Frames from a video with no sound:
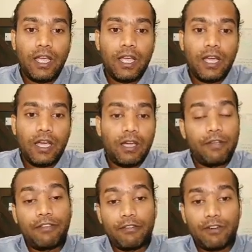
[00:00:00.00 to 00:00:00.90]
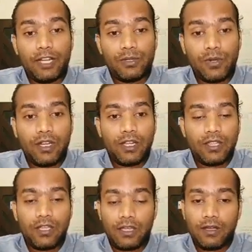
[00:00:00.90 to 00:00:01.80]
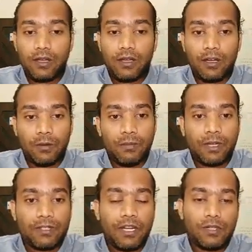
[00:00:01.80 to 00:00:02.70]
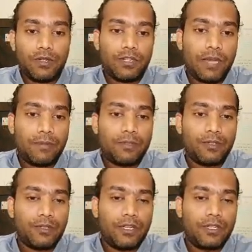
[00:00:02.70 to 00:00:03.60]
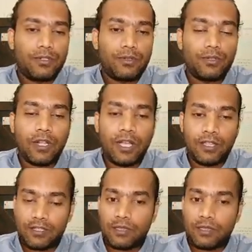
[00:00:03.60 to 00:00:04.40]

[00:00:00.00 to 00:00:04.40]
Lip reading: If you're graduated, I think, because graduation happens usually in June, July, I think some